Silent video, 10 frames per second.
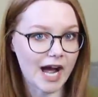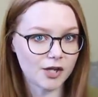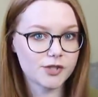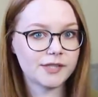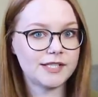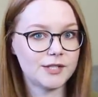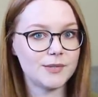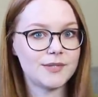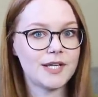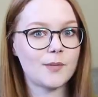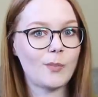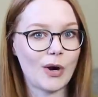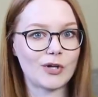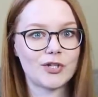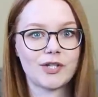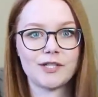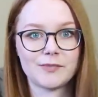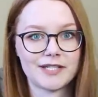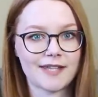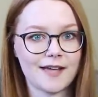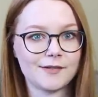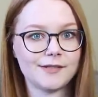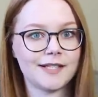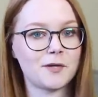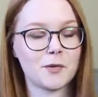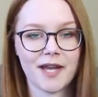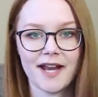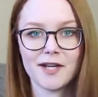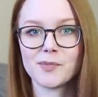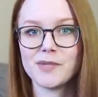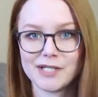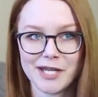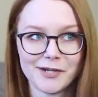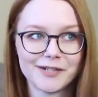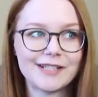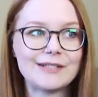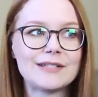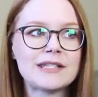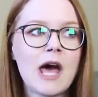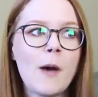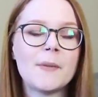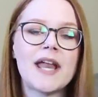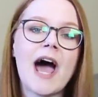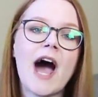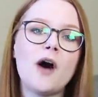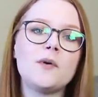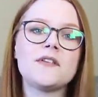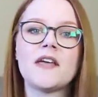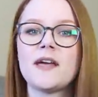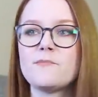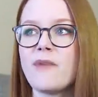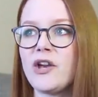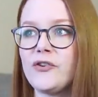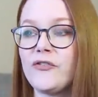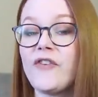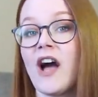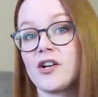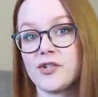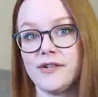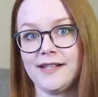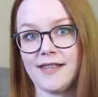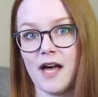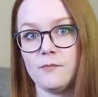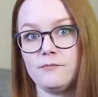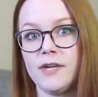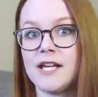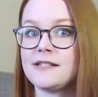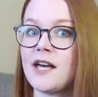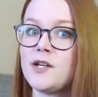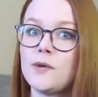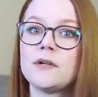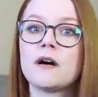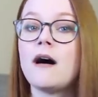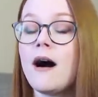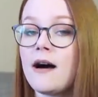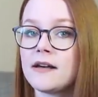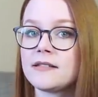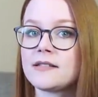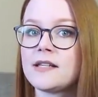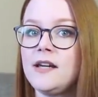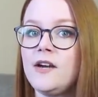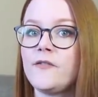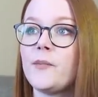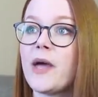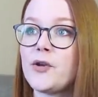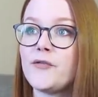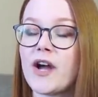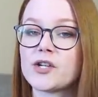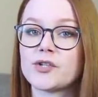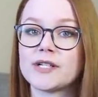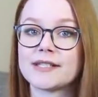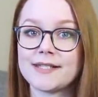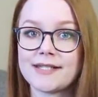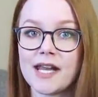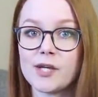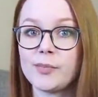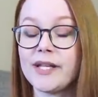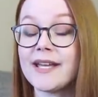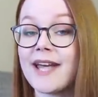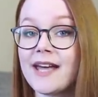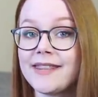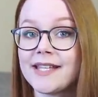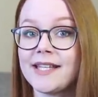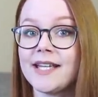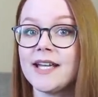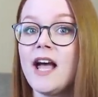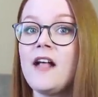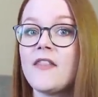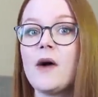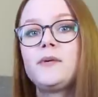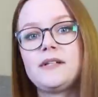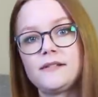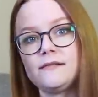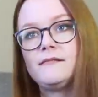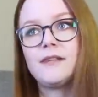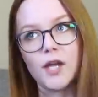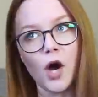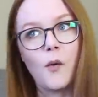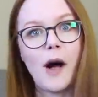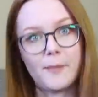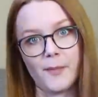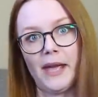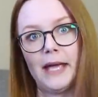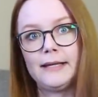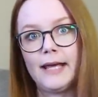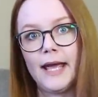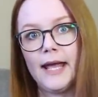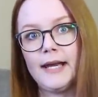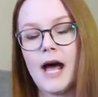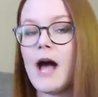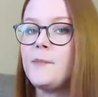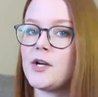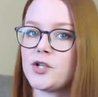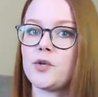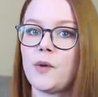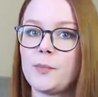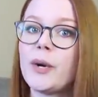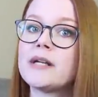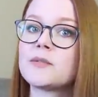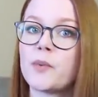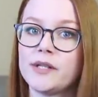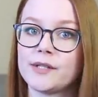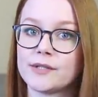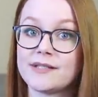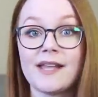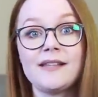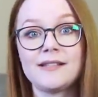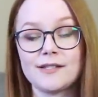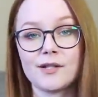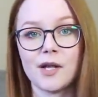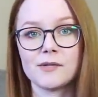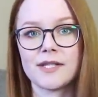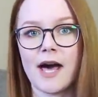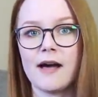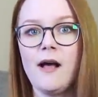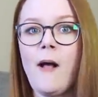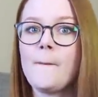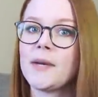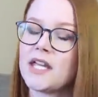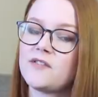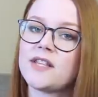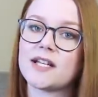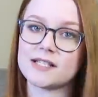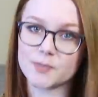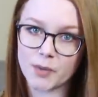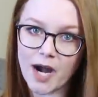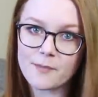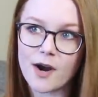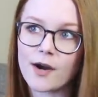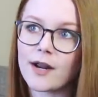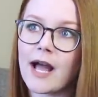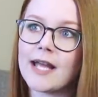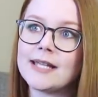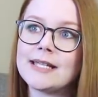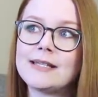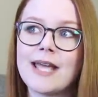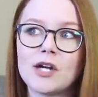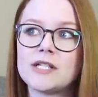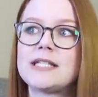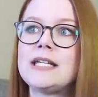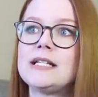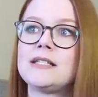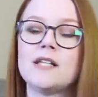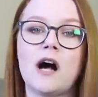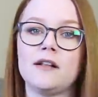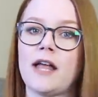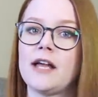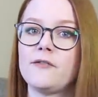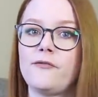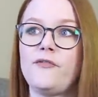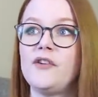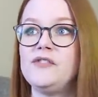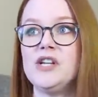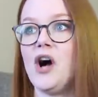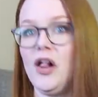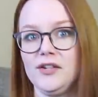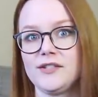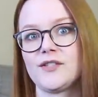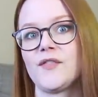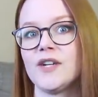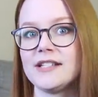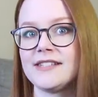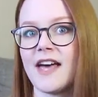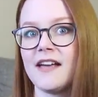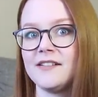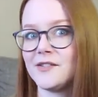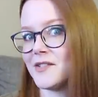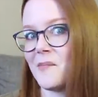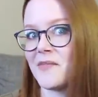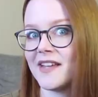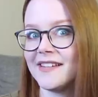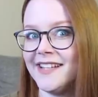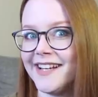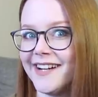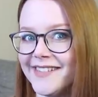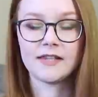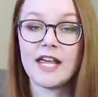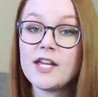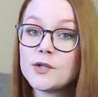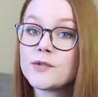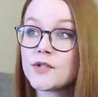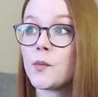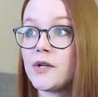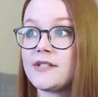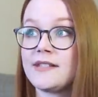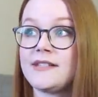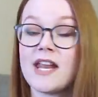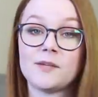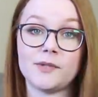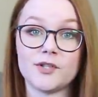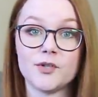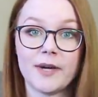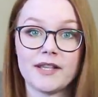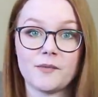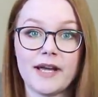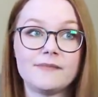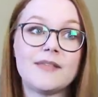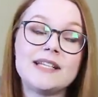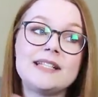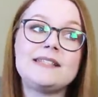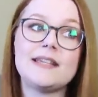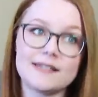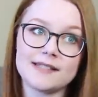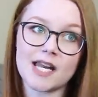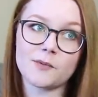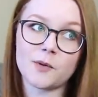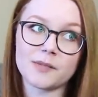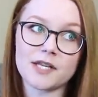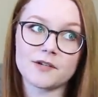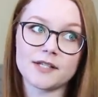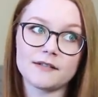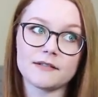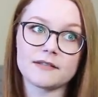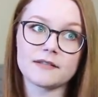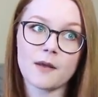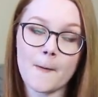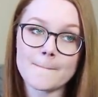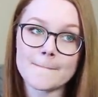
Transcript: actually using partially recycled and organic materials, but how are they manufacturing them? Because I know the cost for manufacturing sustainably and ethically, that would go up a bit. And I'm not sure what price point they're selling these clothes at, but given that it's Primark, I guarantee it's not like $50 for a set or something, you know? They use the word sustainable too, by the way. They did say sustainable materials.